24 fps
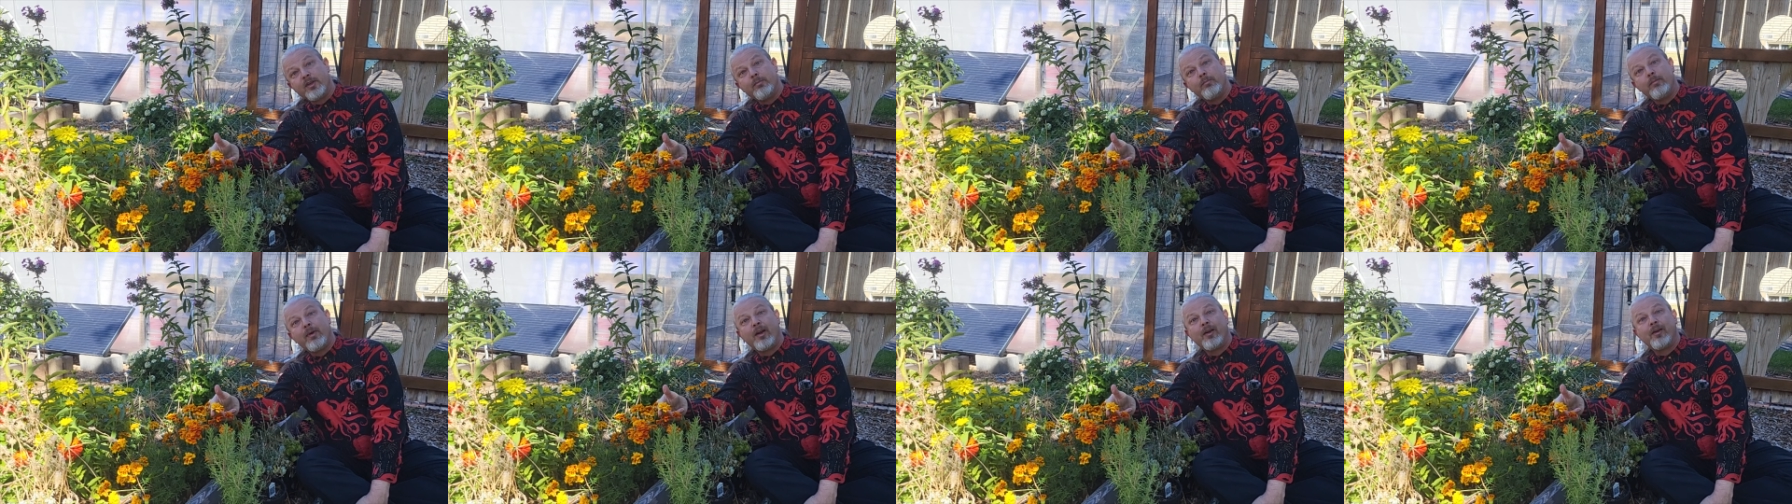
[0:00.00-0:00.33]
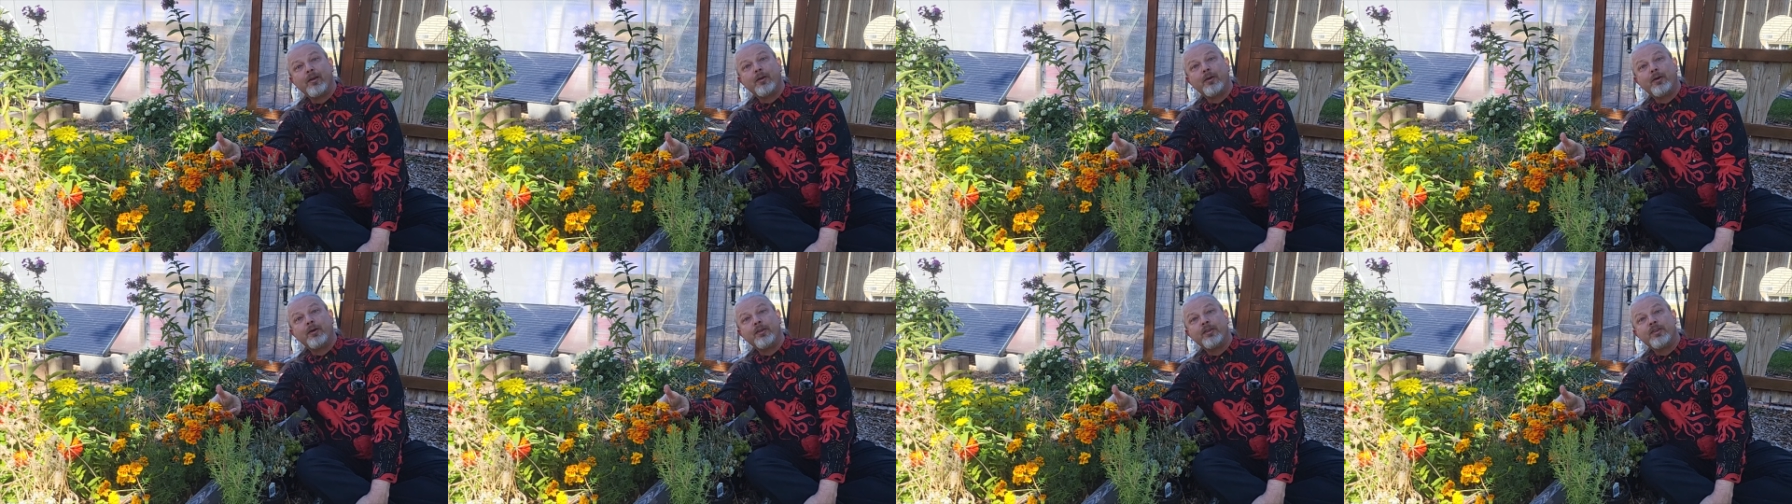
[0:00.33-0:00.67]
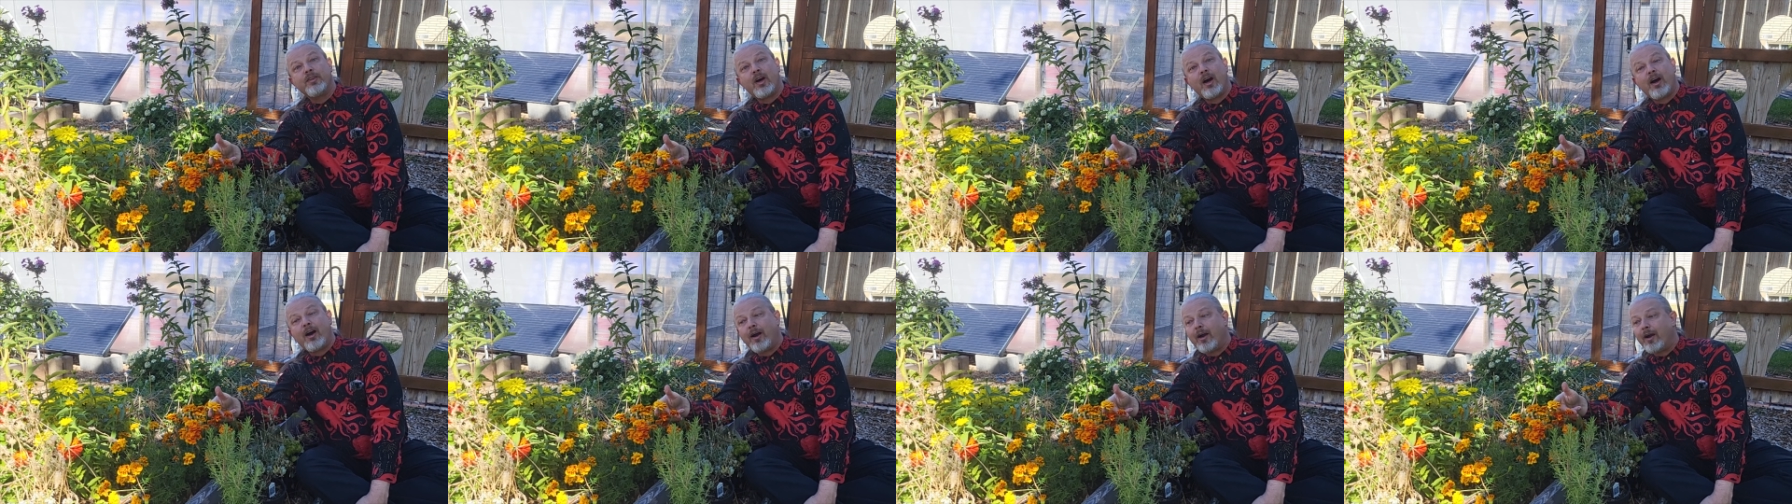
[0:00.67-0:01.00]
Marigolds
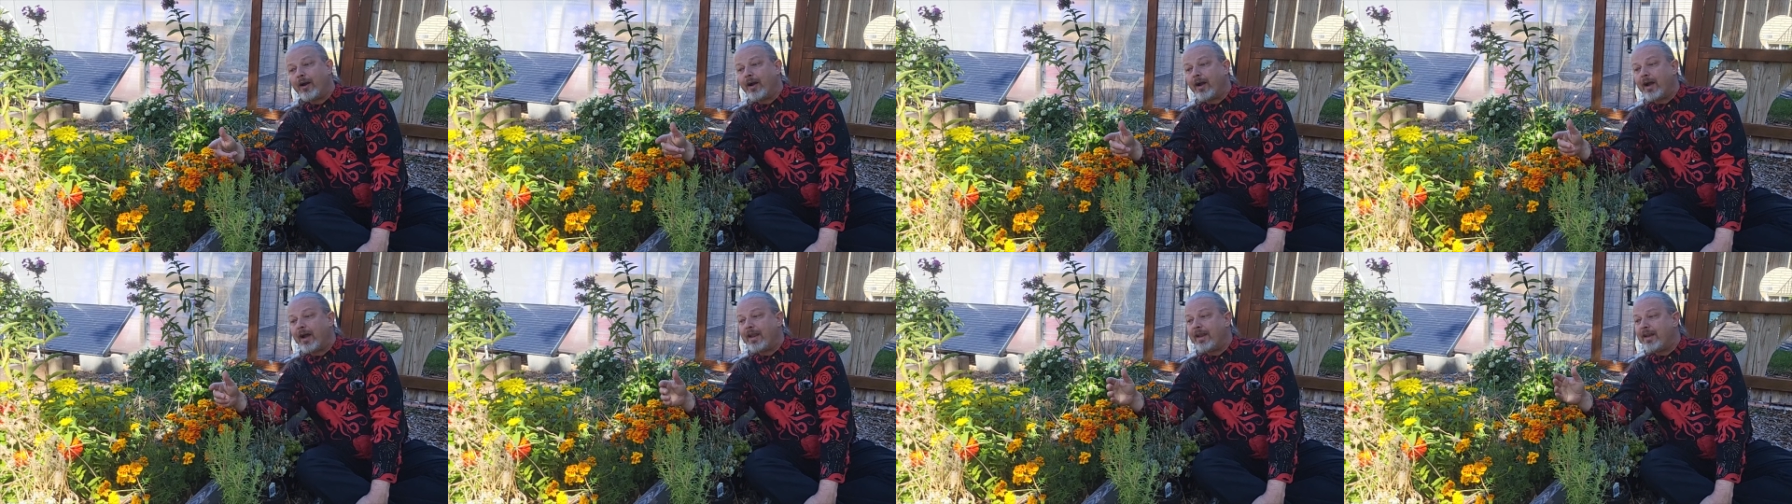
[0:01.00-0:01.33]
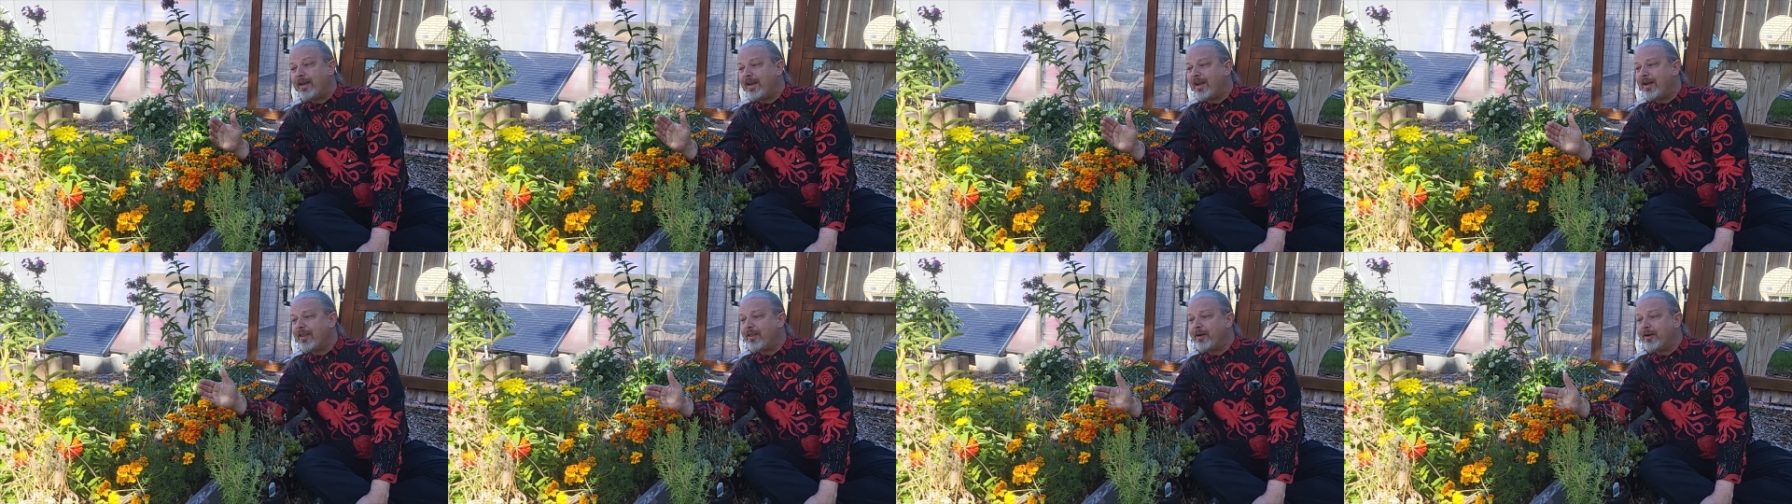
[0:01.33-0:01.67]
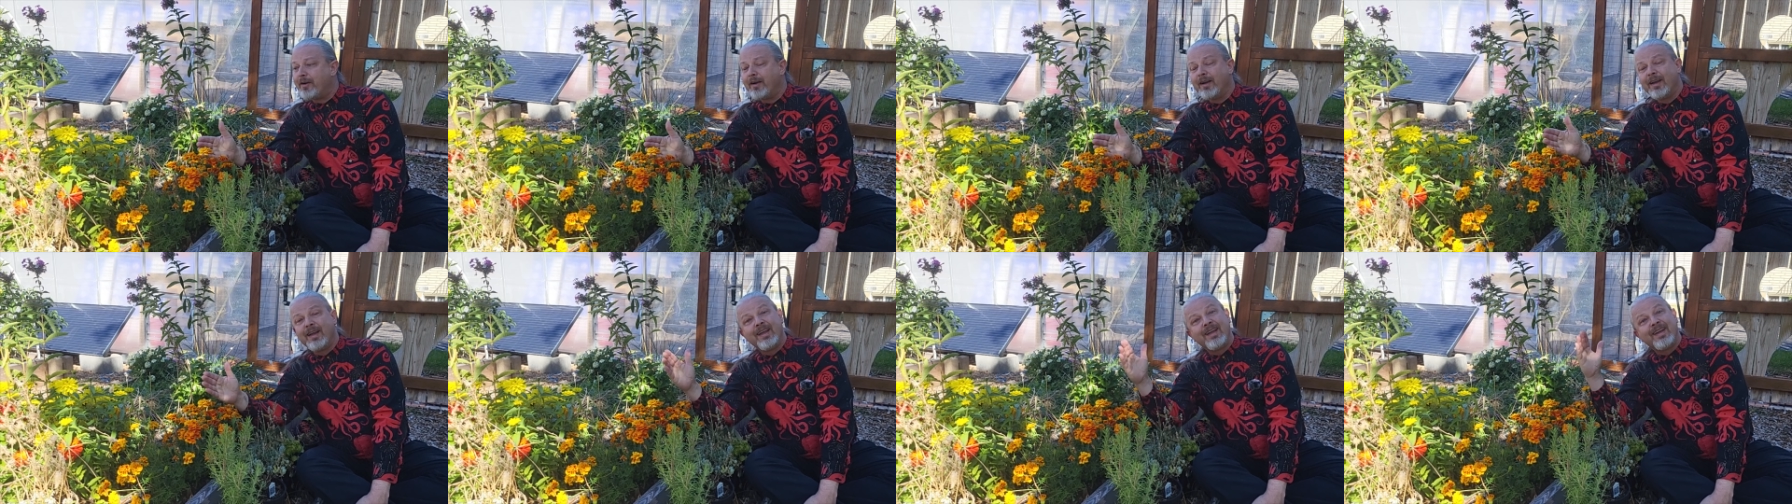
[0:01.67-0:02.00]
are another